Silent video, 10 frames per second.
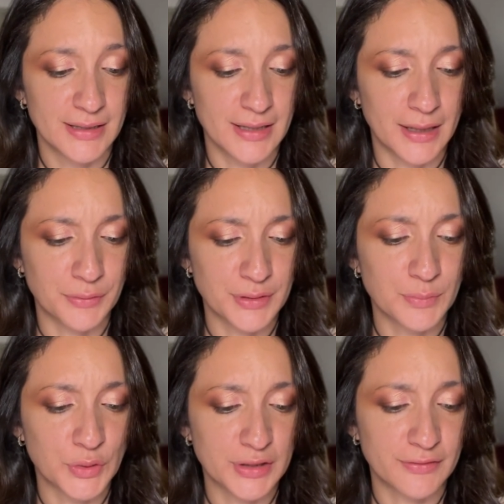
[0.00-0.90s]
I was
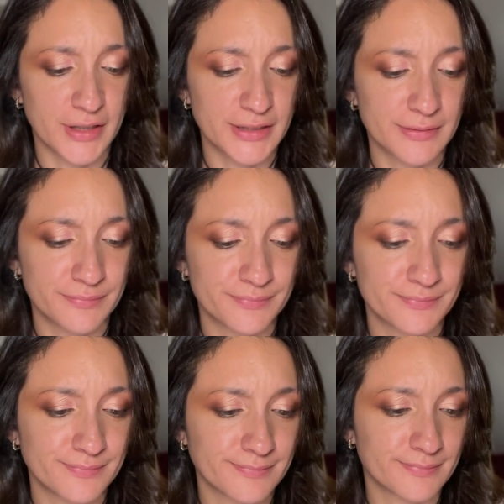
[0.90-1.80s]
mortified.
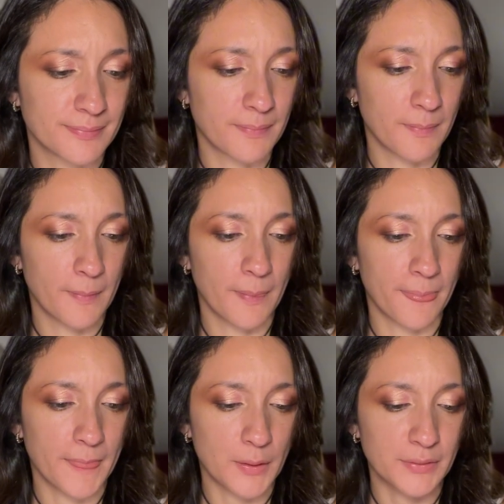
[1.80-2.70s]

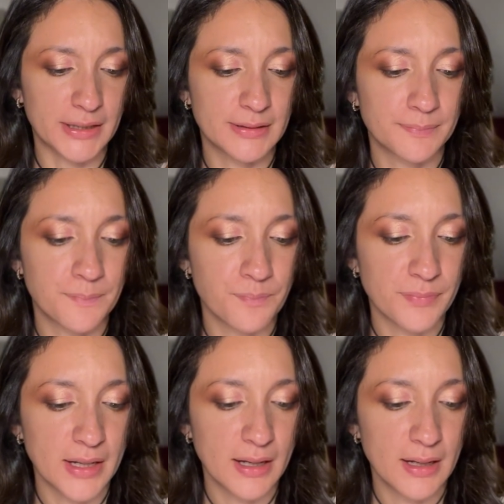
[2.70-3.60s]
Alright,
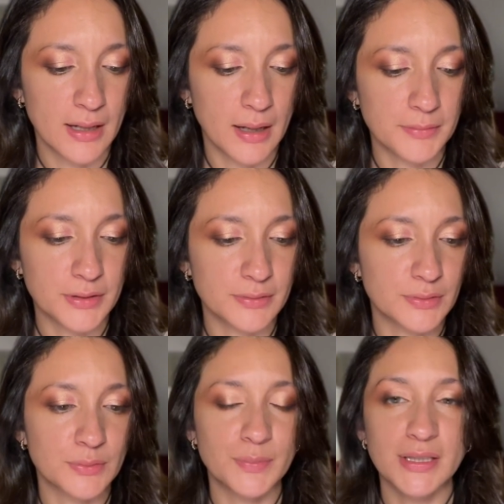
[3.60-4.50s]
I'm going
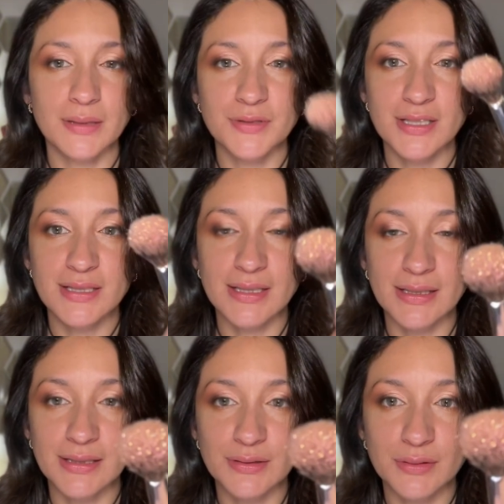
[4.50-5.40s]
to pick up just a
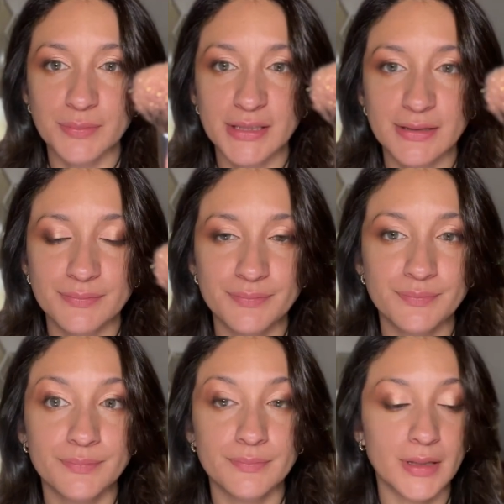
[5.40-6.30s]
little bit
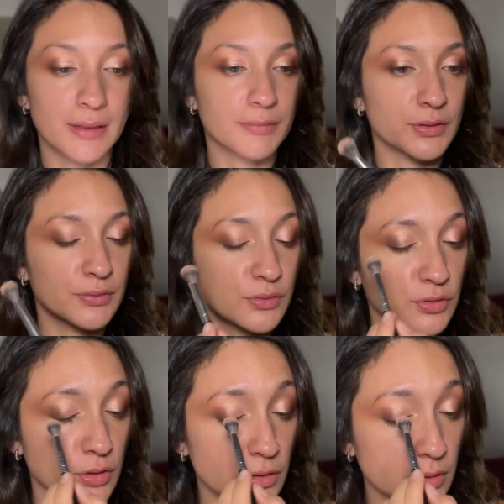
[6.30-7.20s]
and I'm going to
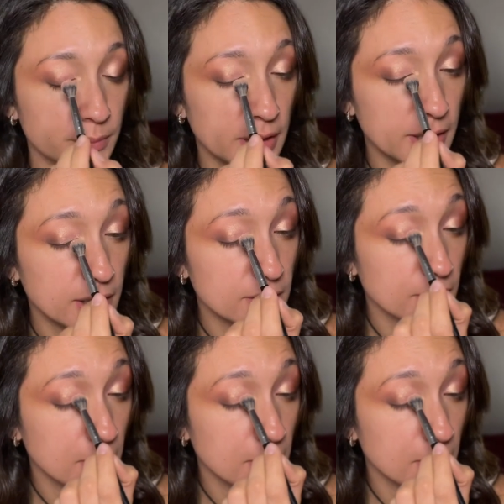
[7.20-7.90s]
start applying it.